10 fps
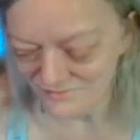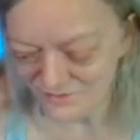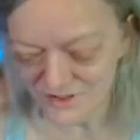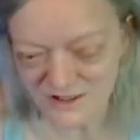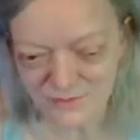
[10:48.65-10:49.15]

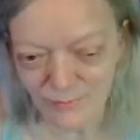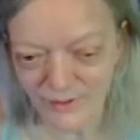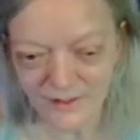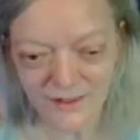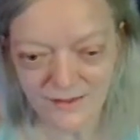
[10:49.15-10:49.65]
What a
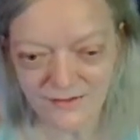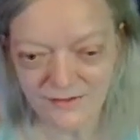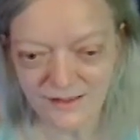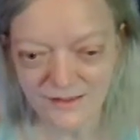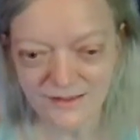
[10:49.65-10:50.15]
spunky
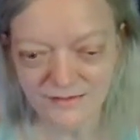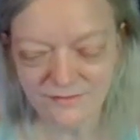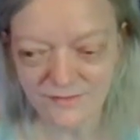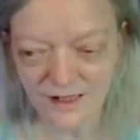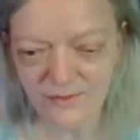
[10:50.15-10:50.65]
little kid.
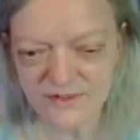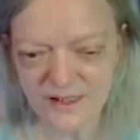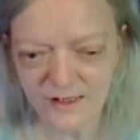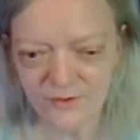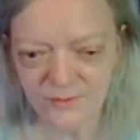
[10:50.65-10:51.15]
I
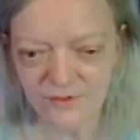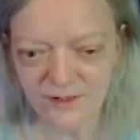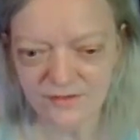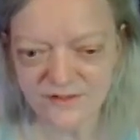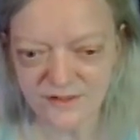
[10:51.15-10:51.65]
was like her
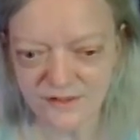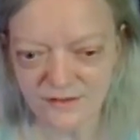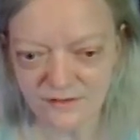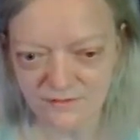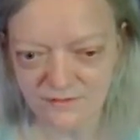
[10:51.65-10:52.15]
when I was little.